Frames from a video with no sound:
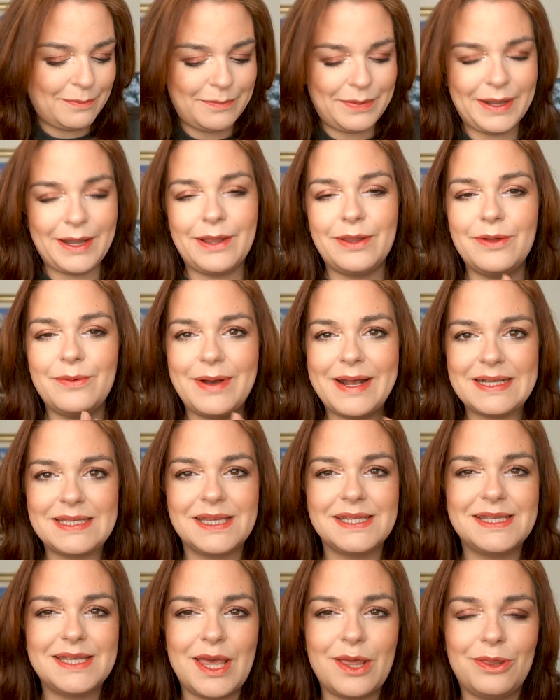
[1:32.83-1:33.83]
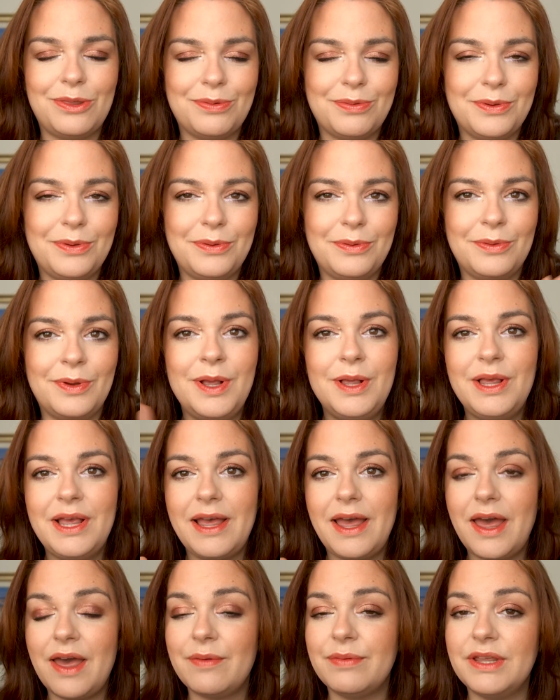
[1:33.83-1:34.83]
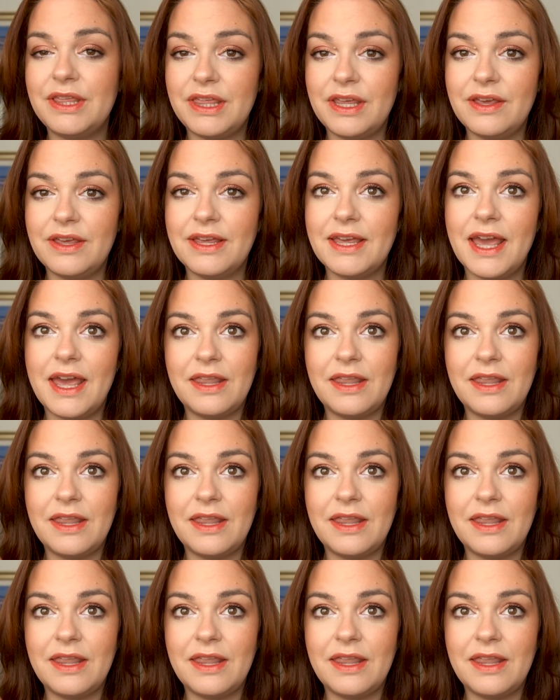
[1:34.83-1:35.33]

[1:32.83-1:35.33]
But otherwise, let's get through everything